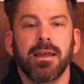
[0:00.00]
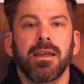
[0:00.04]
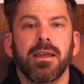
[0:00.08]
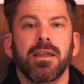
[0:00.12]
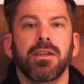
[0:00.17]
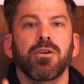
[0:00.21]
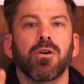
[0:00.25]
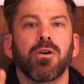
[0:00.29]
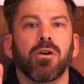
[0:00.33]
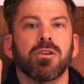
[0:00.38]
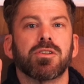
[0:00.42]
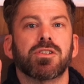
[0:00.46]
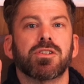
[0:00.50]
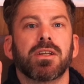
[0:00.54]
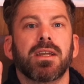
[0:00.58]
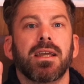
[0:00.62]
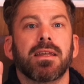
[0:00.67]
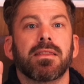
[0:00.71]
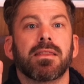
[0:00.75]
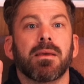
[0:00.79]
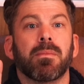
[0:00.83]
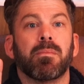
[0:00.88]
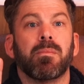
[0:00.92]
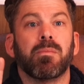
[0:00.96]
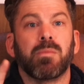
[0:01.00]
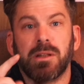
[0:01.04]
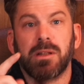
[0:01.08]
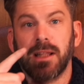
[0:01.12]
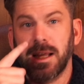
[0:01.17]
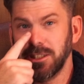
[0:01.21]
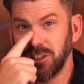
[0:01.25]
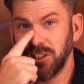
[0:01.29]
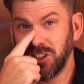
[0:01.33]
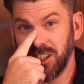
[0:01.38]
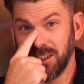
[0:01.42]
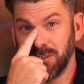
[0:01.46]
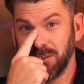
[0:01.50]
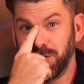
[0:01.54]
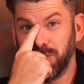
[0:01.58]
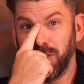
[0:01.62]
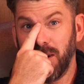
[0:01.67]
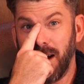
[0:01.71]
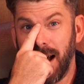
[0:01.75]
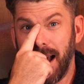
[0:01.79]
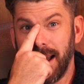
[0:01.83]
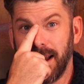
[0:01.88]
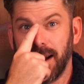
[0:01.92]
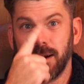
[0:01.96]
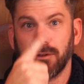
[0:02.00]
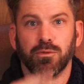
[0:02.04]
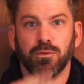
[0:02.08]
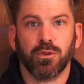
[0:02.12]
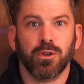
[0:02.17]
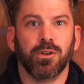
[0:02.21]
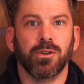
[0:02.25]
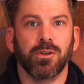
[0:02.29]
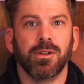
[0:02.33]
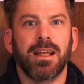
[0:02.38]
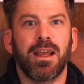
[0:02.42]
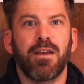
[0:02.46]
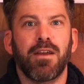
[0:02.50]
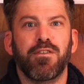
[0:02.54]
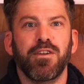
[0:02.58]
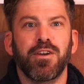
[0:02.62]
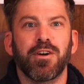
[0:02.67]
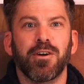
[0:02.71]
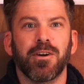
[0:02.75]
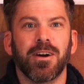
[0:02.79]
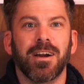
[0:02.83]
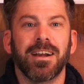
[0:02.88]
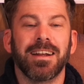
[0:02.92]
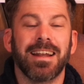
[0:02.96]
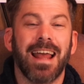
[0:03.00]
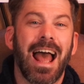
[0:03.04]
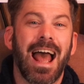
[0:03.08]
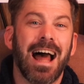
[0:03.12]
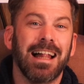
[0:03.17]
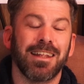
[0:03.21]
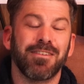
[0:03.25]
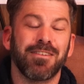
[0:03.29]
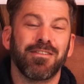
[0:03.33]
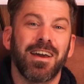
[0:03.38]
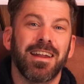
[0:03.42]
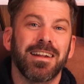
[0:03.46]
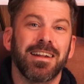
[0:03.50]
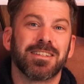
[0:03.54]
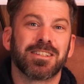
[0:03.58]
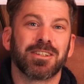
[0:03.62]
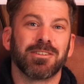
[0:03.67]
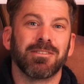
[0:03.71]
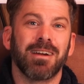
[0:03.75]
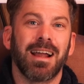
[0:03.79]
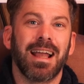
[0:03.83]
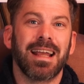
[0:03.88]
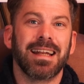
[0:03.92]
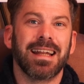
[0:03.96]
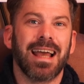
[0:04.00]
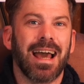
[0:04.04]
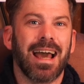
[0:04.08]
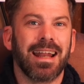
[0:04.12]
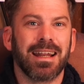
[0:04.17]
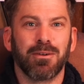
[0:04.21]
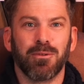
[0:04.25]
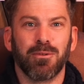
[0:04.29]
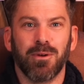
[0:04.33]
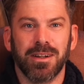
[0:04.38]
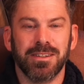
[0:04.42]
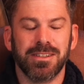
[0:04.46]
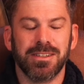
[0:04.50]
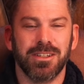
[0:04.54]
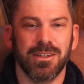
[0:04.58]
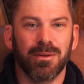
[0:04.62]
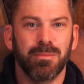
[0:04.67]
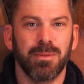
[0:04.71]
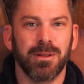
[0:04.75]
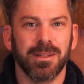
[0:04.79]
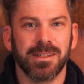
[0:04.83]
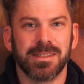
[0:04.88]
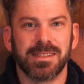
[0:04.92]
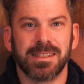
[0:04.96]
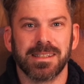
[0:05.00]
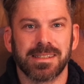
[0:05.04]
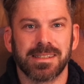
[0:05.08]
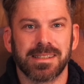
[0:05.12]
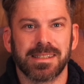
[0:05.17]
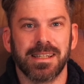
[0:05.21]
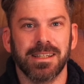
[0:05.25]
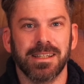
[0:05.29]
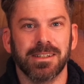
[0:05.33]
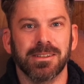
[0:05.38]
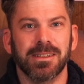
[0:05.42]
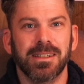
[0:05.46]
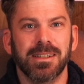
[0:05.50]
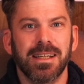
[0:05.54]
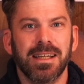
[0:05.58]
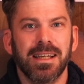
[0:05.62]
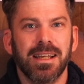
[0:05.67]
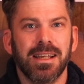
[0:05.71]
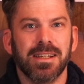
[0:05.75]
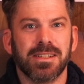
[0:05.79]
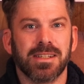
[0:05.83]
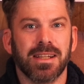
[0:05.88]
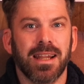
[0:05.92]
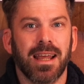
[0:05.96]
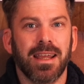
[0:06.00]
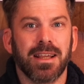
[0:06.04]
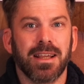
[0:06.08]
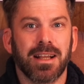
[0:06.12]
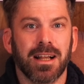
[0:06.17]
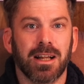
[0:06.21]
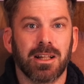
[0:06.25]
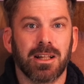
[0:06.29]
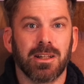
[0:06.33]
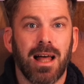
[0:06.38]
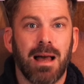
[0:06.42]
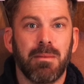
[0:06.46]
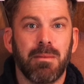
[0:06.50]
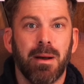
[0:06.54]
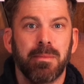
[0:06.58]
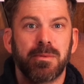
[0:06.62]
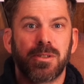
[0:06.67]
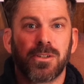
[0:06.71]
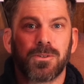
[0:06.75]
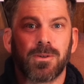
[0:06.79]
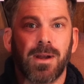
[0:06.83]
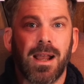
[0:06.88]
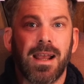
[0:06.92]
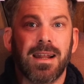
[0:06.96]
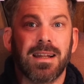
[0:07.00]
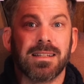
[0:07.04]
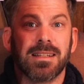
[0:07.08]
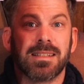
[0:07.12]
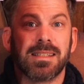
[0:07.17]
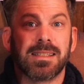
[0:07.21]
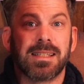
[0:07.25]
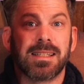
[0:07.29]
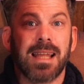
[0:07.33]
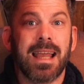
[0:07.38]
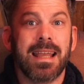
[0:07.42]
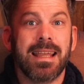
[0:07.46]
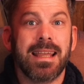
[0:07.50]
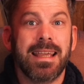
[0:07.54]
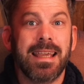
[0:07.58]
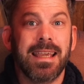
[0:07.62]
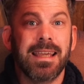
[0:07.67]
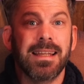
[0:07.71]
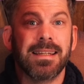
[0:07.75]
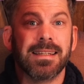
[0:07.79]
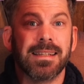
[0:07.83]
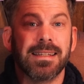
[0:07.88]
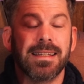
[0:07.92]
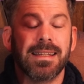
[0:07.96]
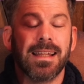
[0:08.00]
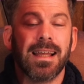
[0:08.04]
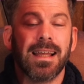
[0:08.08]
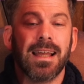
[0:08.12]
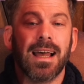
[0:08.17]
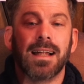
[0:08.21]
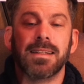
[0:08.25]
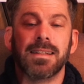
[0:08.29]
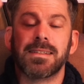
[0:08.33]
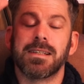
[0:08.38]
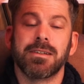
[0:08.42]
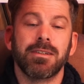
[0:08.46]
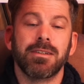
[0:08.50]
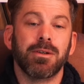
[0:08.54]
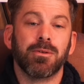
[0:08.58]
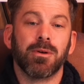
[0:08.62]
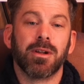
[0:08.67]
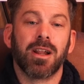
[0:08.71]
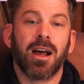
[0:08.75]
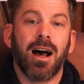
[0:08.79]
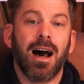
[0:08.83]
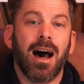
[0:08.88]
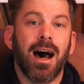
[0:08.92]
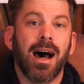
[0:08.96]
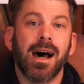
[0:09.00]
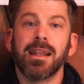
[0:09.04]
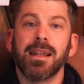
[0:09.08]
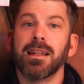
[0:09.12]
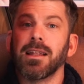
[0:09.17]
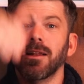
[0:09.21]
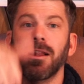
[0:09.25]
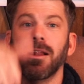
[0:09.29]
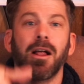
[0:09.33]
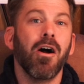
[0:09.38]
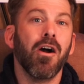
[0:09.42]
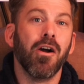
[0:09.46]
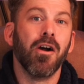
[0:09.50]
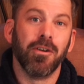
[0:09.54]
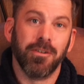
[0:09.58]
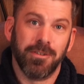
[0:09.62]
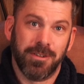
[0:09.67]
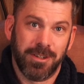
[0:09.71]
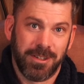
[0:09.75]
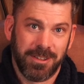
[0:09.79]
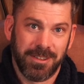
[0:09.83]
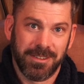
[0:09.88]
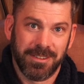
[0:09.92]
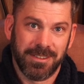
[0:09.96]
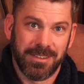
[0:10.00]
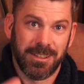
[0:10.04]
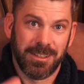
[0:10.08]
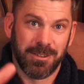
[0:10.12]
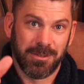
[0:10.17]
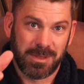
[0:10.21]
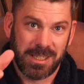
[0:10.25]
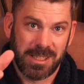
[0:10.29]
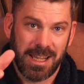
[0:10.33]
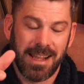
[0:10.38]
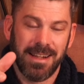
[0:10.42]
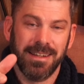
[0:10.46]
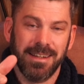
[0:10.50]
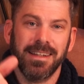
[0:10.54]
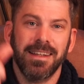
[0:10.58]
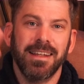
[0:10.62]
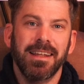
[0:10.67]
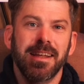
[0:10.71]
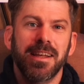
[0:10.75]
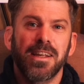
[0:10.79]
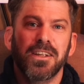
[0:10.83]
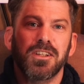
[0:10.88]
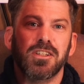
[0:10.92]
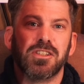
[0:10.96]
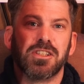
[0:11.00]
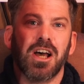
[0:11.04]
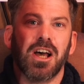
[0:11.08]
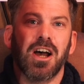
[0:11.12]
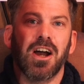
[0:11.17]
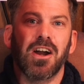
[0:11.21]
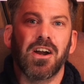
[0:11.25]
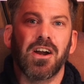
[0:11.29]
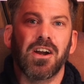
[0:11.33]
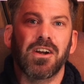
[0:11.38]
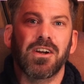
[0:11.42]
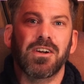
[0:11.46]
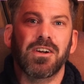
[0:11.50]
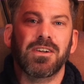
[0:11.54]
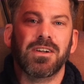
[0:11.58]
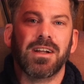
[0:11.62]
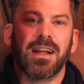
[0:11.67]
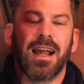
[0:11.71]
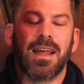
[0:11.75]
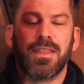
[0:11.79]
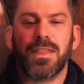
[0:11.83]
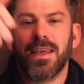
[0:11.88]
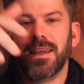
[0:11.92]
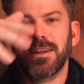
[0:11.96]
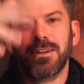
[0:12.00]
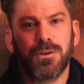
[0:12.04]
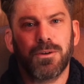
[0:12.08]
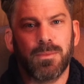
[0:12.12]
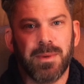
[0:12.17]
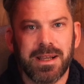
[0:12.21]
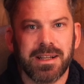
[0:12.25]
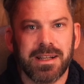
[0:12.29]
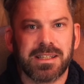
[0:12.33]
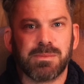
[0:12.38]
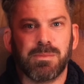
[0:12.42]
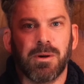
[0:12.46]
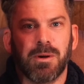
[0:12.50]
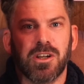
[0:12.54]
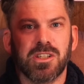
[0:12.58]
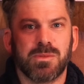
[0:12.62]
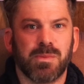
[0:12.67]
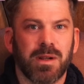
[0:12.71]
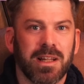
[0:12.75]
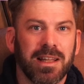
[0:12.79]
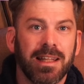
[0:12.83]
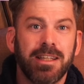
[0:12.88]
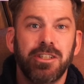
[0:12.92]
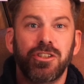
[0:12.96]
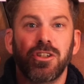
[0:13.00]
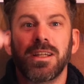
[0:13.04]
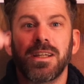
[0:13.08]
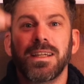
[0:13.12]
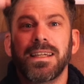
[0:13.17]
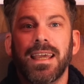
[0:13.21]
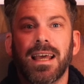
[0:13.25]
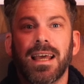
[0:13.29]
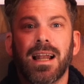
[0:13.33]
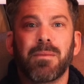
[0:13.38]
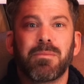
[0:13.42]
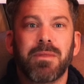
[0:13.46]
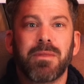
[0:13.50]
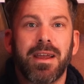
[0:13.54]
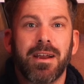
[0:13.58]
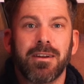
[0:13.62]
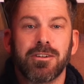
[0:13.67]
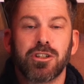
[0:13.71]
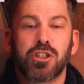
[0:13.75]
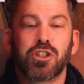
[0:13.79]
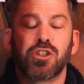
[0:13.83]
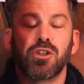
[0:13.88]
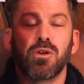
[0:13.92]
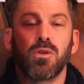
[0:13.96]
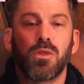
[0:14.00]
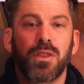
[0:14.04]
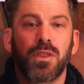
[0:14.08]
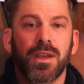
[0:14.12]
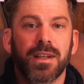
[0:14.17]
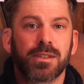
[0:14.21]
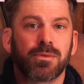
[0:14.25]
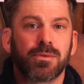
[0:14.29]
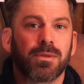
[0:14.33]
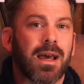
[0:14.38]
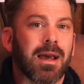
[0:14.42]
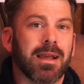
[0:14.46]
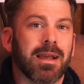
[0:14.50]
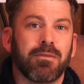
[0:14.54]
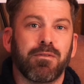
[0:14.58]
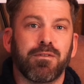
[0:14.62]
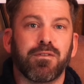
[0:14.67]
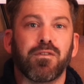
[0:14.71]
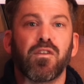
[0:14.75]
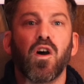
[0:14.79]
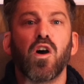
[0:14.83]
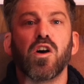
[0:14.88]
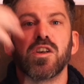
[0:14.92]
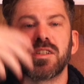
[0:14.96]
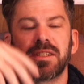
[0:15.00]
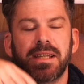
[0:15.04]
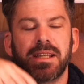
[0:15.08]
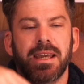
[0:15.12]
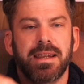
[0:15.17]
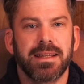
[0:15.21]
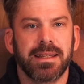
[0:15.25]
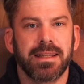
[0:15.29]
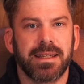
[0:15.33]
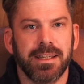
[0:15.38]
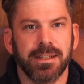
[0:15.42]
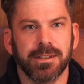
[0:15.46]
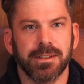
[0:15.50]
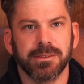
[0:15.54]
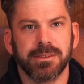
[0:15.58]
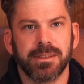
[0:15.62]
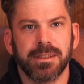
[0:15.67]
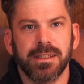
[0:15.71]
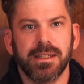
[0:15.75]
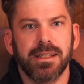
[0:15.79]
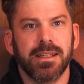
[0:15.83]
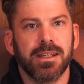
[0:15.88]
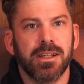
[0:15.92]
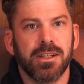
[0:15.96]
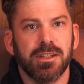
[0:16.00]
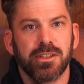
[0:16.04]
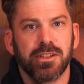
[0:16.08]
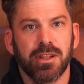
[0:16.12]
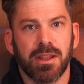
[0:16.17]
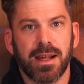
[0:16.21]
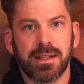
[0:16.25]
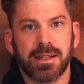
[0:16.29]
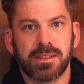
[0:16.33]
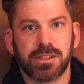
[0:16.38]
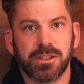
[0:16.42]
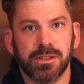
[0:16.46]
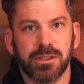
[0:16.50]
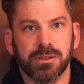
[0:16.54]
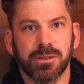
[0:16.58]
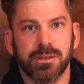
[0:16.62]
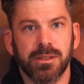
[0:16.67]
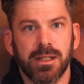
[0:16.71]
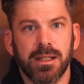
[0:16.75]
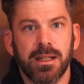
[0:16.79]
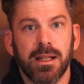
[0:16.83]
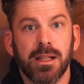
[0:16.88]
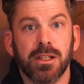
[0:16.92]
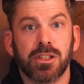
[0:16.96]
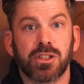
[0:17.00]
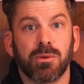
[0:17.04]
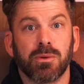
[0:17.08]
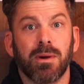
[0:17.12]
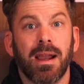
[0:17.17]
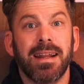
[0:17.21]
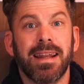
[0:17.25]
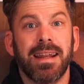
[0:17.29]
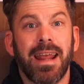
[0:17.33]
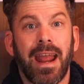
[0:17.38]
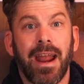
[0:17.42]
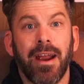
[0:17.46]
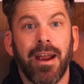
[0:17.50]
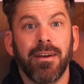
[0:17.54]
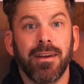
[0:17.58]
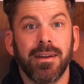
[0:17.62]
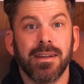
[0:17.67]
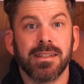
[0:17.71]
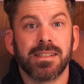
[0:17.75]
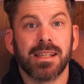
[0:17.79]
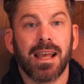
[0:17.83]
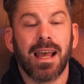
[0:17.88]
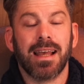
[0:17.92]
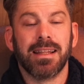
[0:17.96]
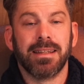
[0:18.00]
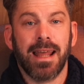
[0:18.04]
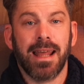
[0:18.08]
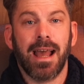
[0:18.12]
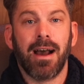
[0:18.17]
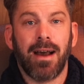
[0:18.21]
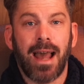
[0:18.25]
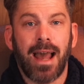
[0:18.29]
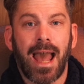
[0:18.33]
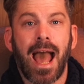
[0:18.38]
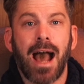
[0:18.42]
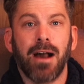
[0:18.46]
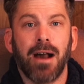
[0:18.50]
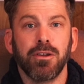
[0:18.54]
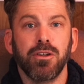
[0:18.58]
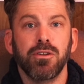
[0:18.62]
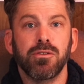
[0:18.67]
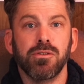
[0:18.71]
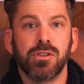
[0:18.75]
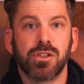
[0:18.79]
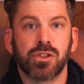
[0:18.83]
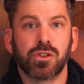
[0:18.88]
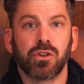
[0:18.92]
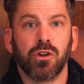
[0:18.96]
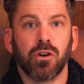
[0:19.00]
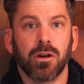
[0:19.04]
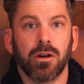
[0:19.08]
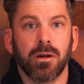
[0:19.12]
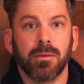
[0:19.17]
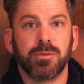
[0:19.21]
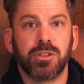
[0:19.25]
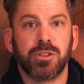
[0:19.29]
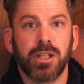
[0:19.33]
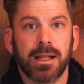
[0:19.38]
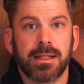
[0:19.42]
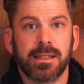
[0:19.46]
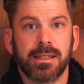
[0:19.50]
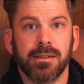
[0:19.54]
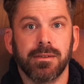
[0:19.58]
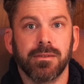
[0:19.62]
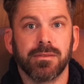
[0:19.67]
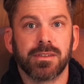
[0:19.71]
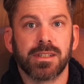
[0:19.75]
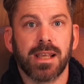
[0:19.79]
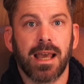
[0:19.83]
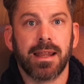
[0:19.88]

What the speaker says: You also get the plunging fire rule if you are in elevated terrain, adding one to your ballistic skill. So now you can climb up terrain and stay hidden until you want to unload, you know what I'm saying? So, and then you'll be exposed, but at least you can get up there and shoot things without first getting killed. So that's cool. Terrain areas are now how you score objectives.